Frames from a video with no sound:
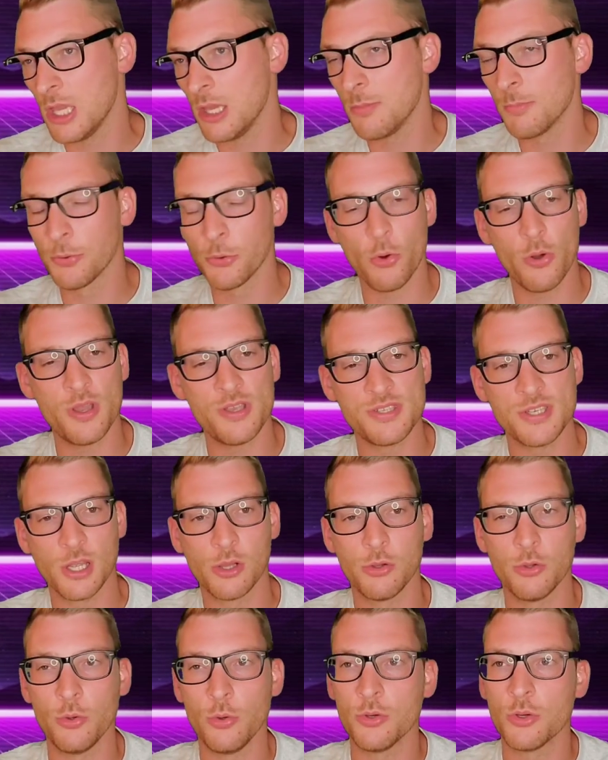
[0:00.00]
key employees
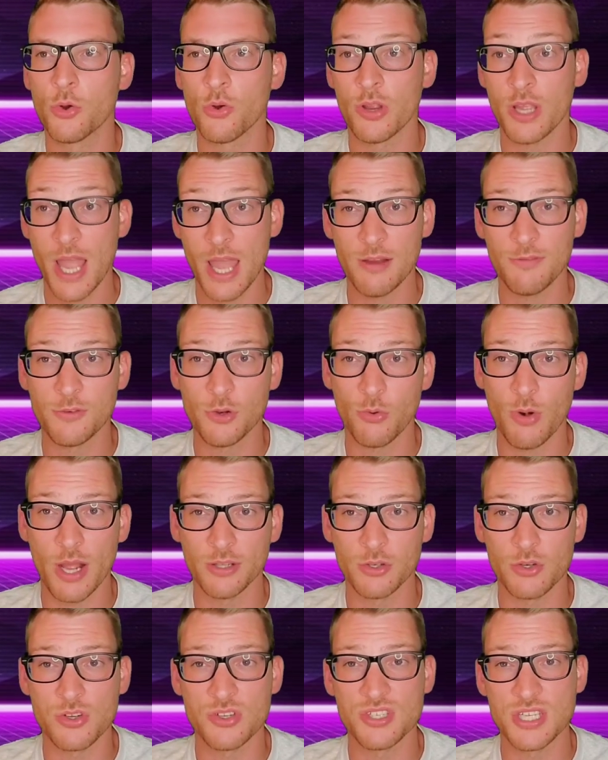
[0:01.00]
include creative
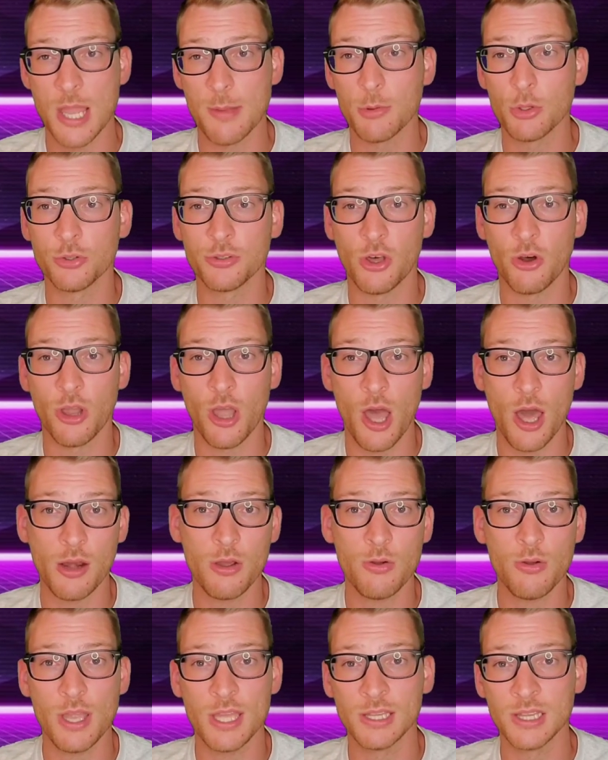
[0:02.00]
director Samuel
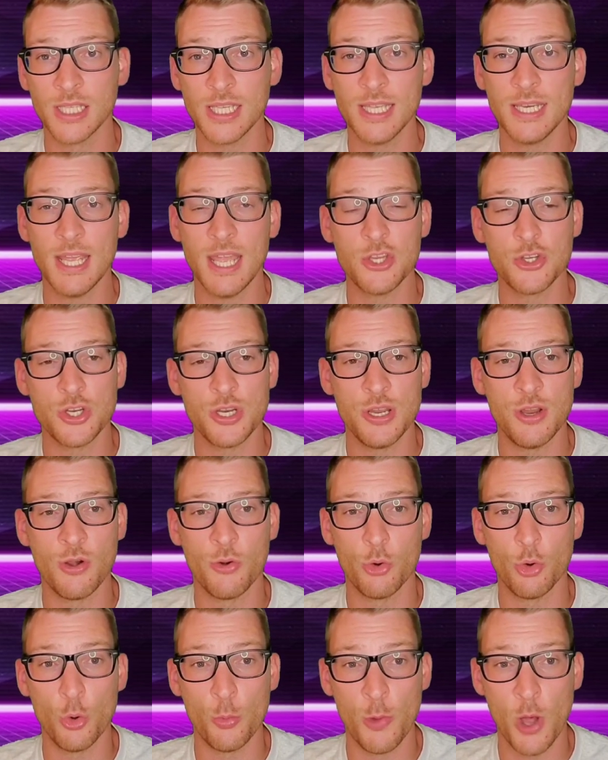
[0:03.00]
Delgado and lead
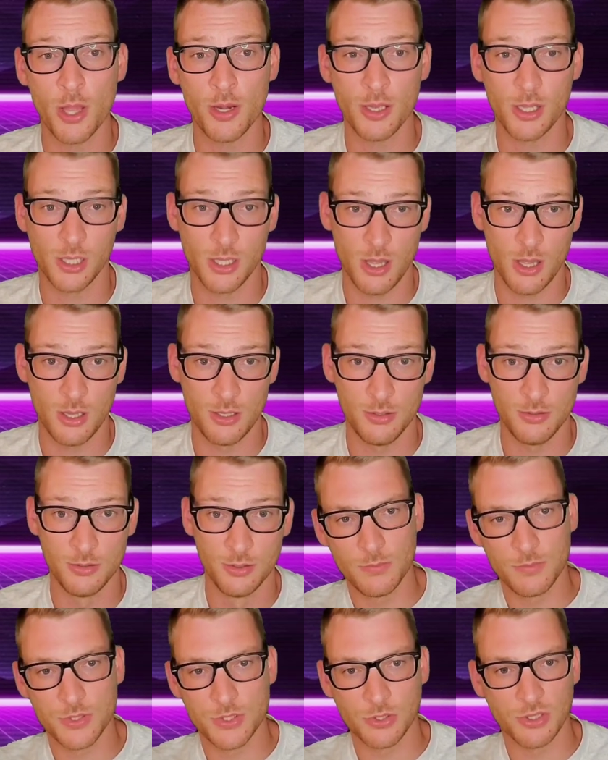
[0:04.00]
engineer Umat Alan.
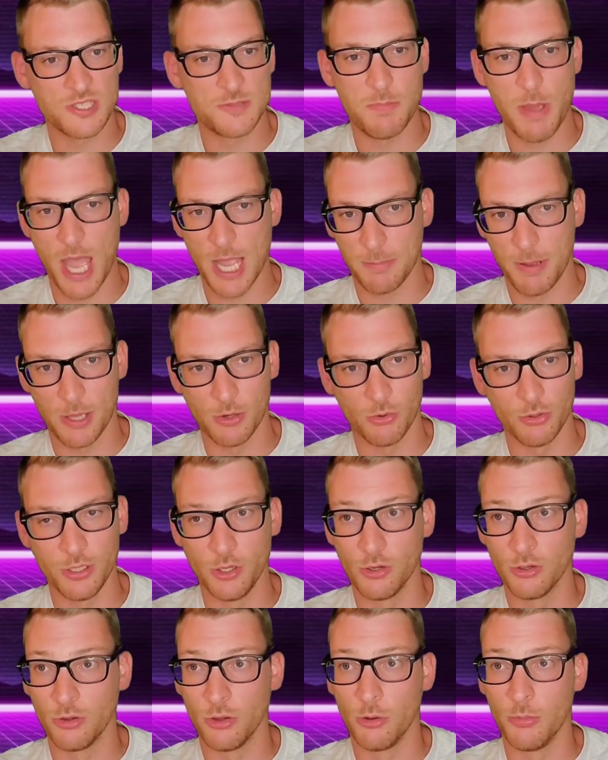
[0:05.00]
So let's backpedal
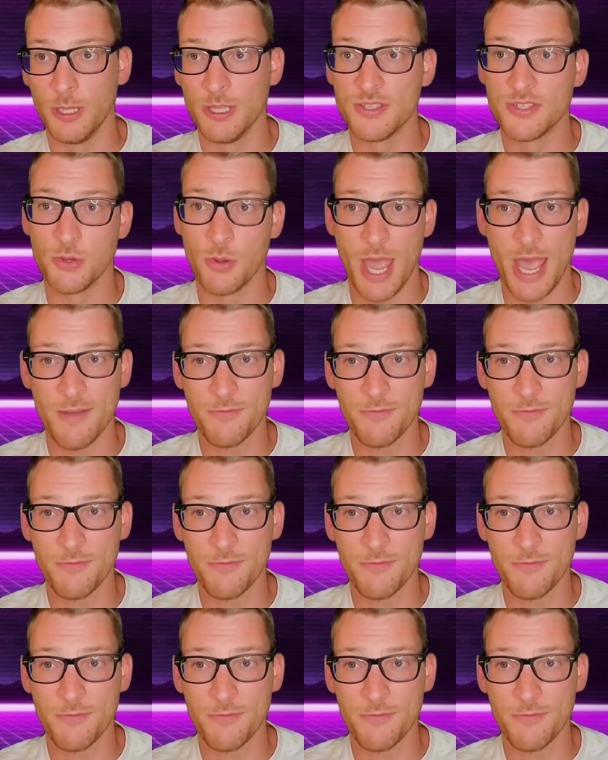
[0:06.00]
here a little bit. So